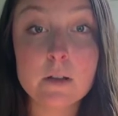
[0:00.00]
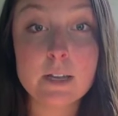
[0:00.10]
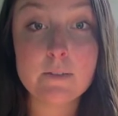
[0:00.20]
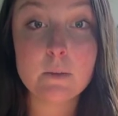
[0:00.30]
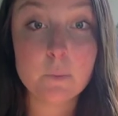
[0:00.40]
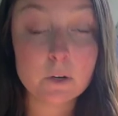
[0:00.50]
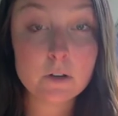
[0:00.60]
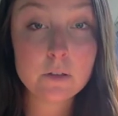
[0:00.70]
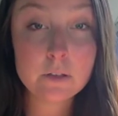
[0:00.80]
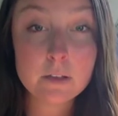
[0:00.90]
giving
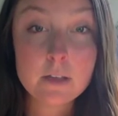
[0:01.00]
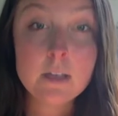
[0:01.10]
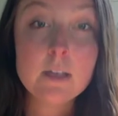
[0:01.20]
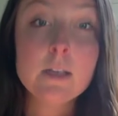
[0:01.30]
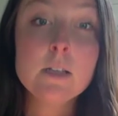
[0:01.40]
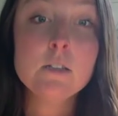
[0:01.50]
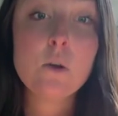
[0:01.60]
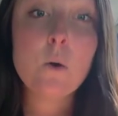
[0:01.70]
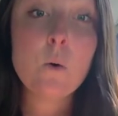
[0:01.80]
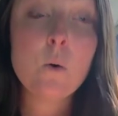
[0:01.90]
birth.
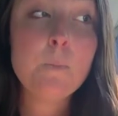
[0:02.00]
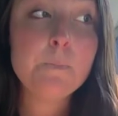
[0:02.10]
So